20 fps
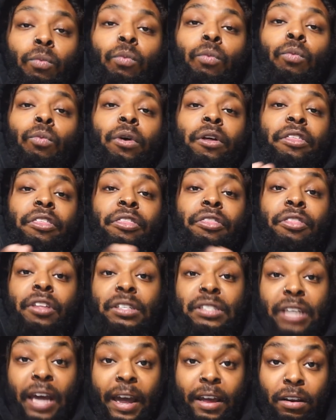with the
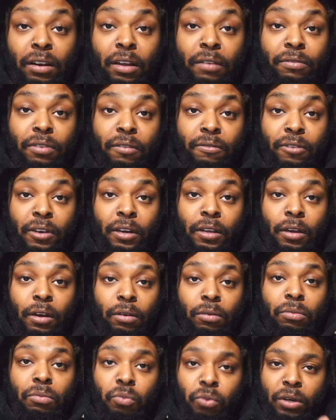title of your
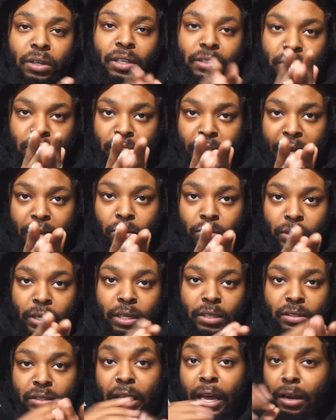video. We'll get the title
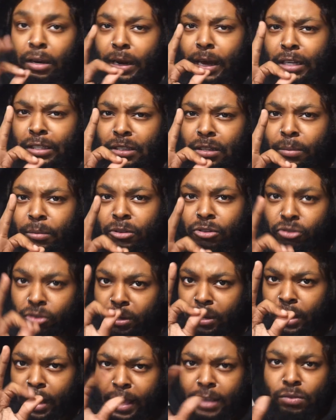next. That's number three
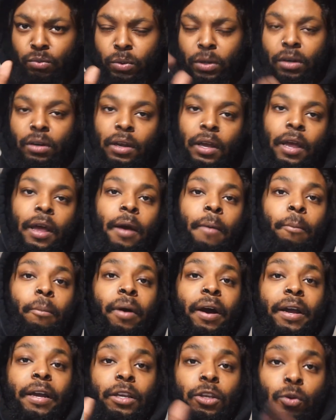as well.
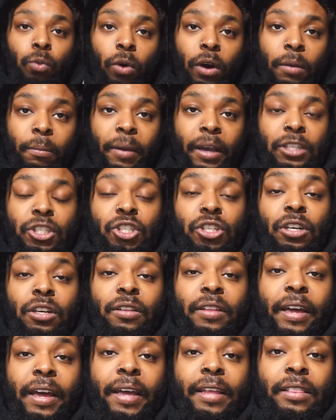But you want to make sure
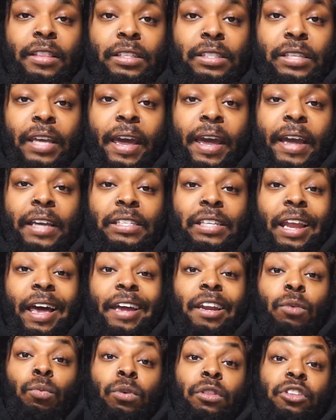that the tags line
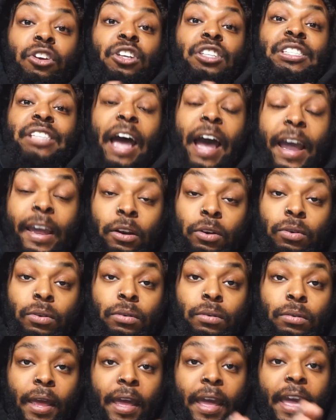up with your title
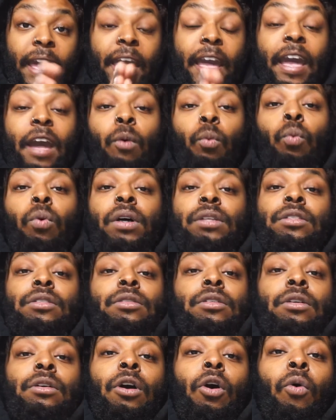and what's
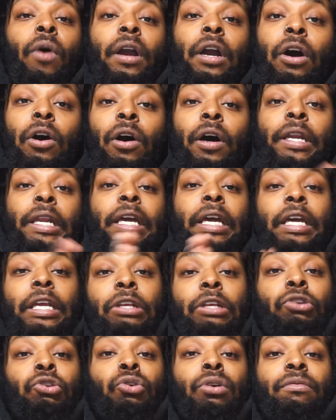going on in
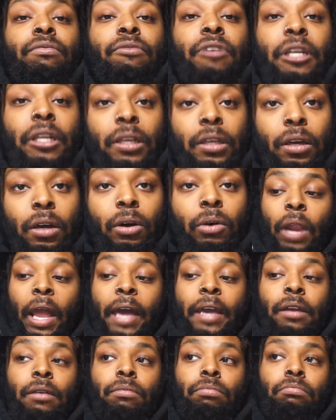your video.
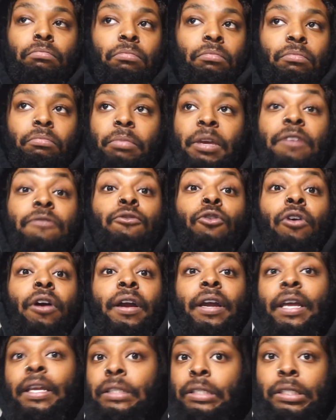Like me, for
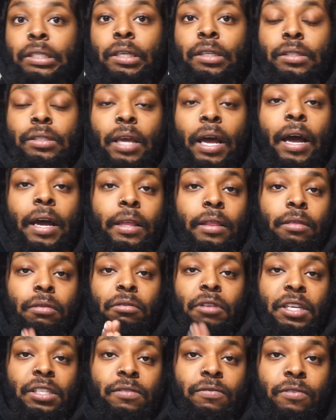instance,
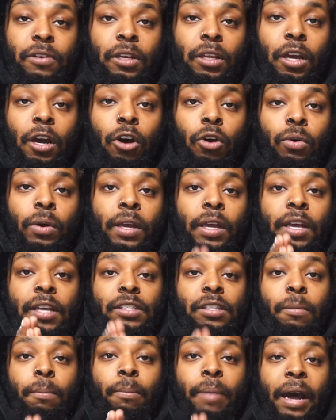this video is
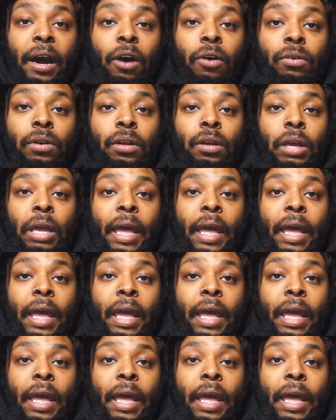about